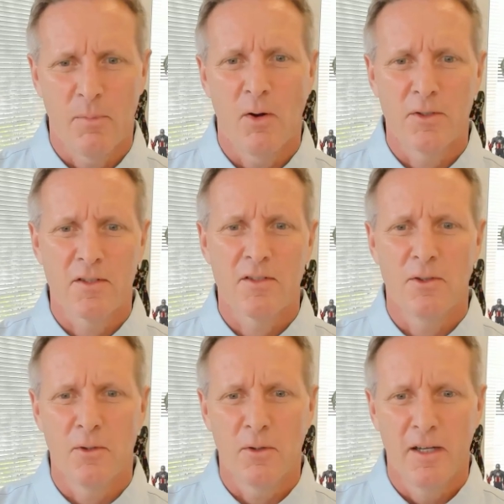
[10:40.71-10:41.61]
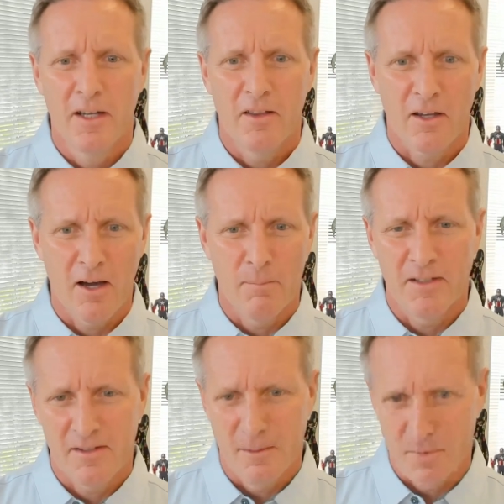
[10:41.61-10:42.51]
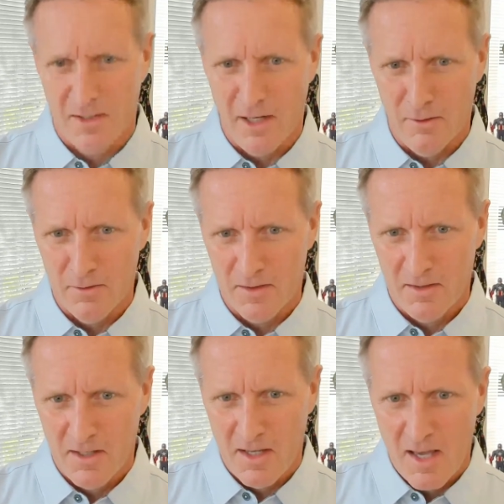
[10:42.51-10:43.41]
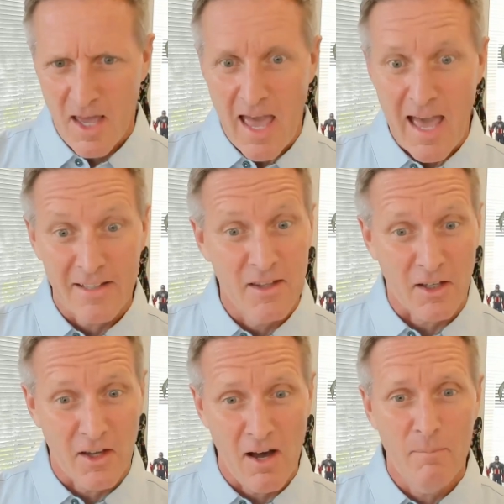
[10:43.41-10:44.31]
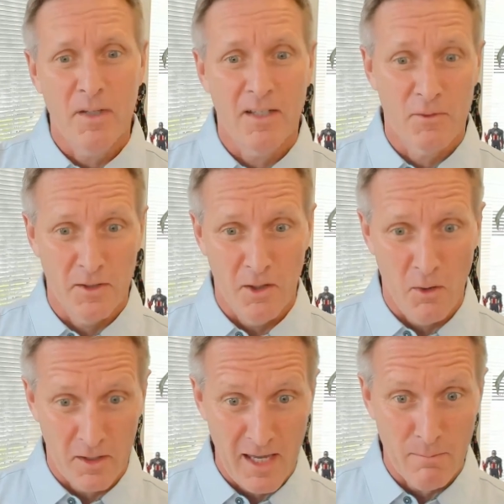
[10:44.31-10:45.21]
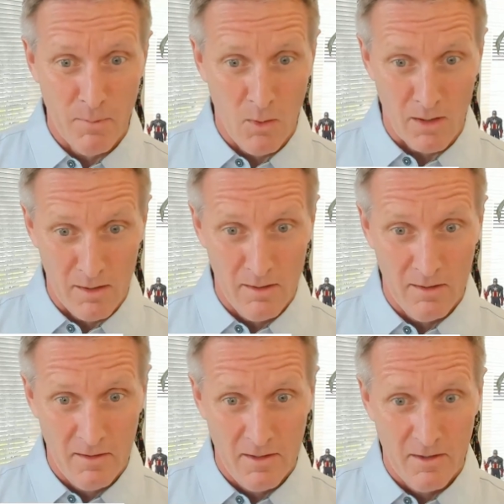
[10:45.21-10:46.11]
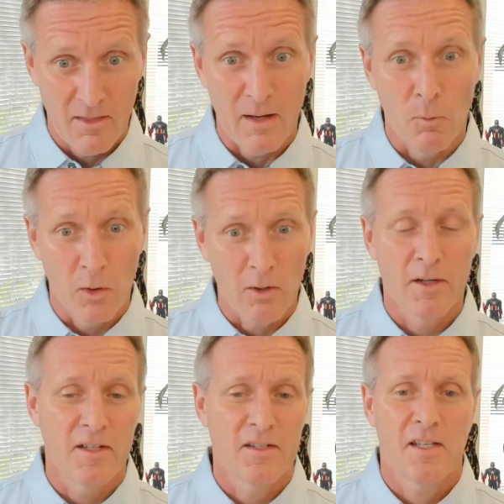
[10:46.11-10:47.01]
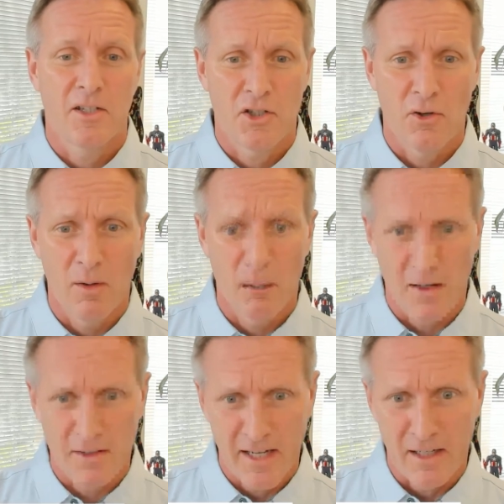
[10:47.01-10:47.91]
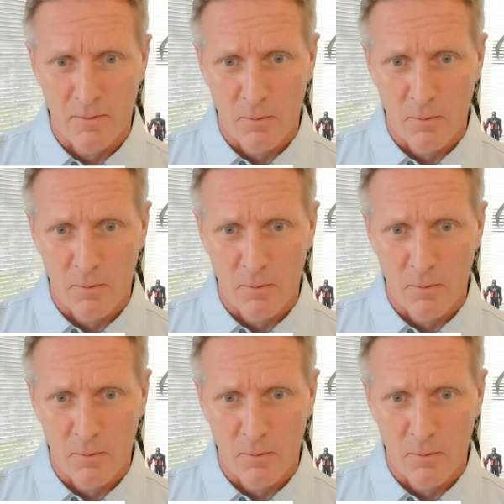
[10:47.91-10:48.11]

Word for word: as opposed to the companies themselves as the companies relocate more, then we're going to see it show up in our data.